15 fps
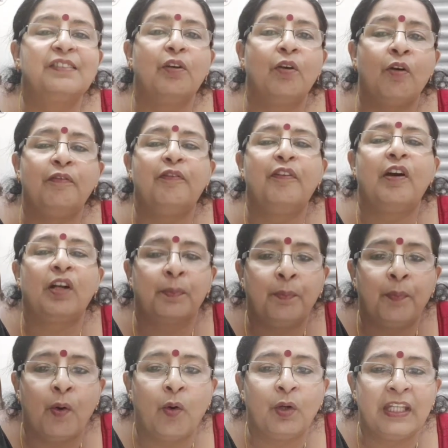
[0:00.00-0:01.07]
of our
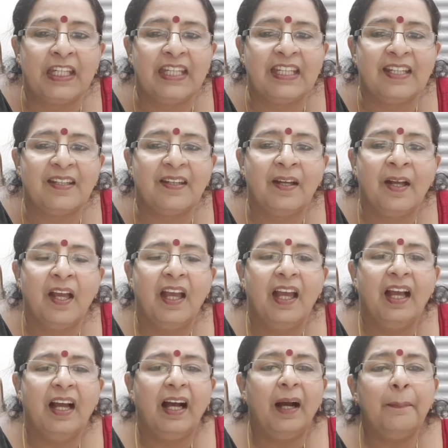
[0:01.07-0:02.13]
body.
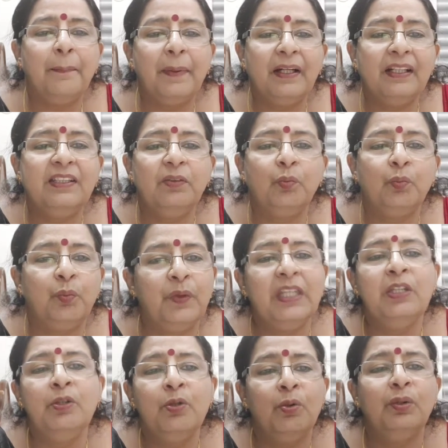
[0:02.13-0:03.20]
But we
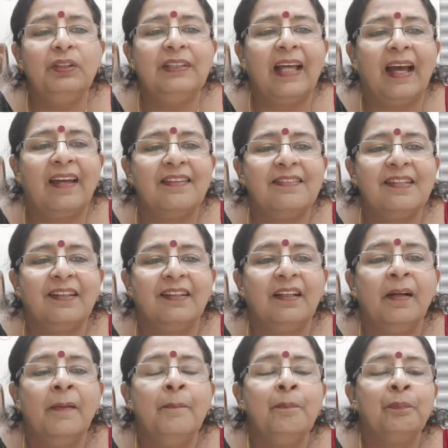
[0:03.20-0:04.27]
know that
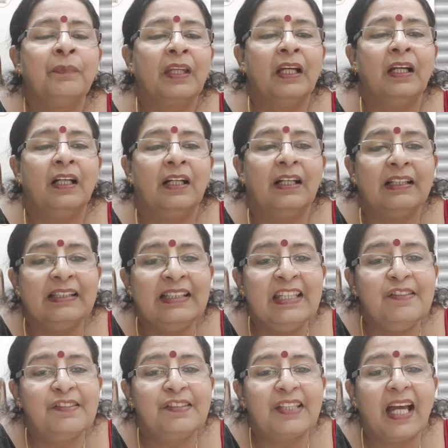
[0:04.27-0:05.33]

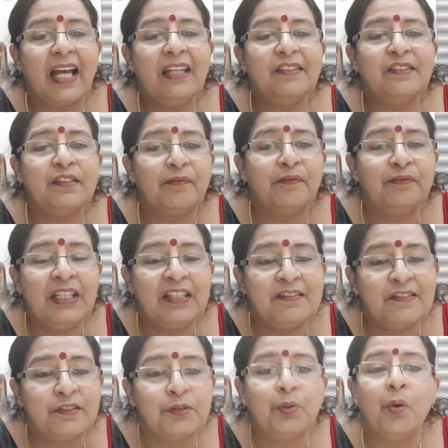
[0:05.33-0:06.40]
desires of the
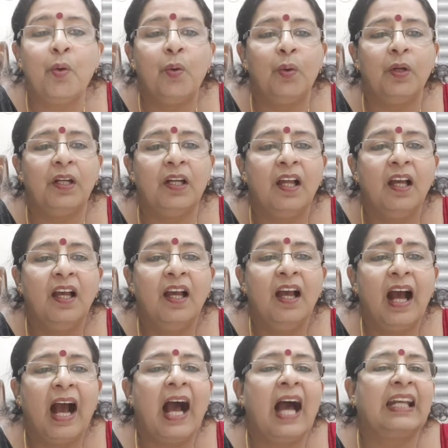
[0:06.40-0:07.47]
soul
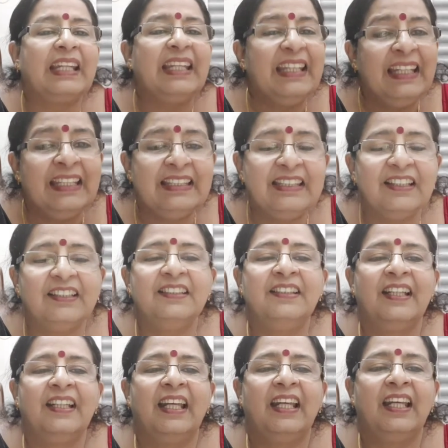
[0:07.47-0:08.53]
are
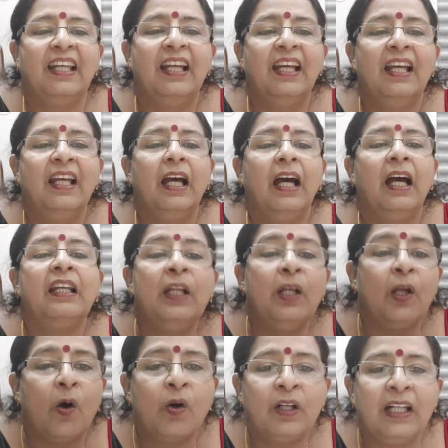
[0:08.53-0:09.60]
eternal,
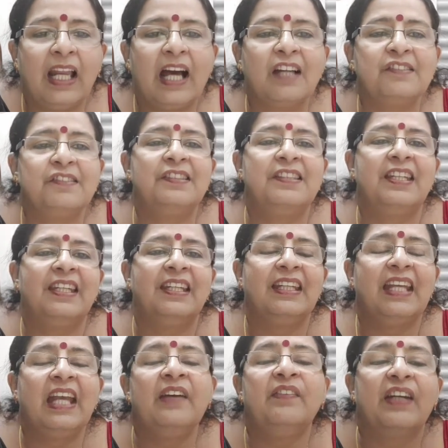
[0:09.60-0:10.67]
long-lasting,
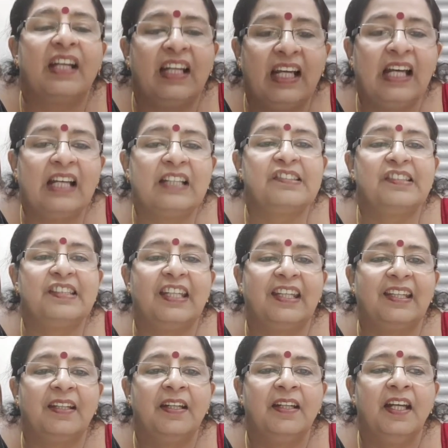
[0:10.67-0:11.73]

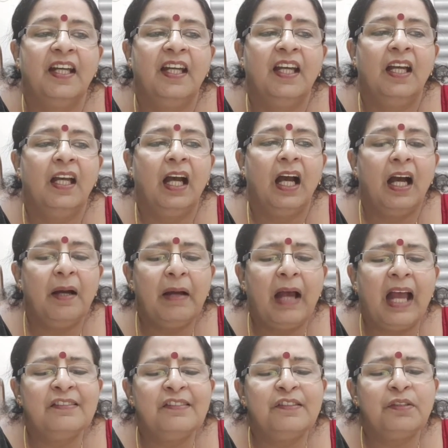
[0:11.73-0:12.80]
everlasting.
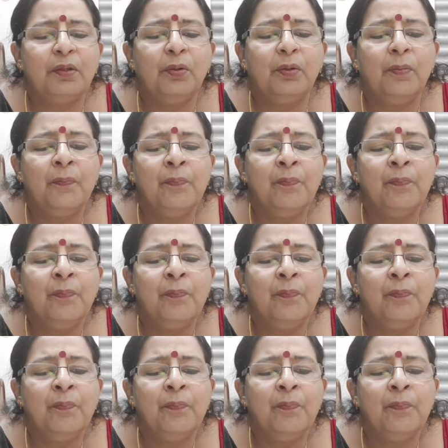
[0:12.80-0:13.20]
And so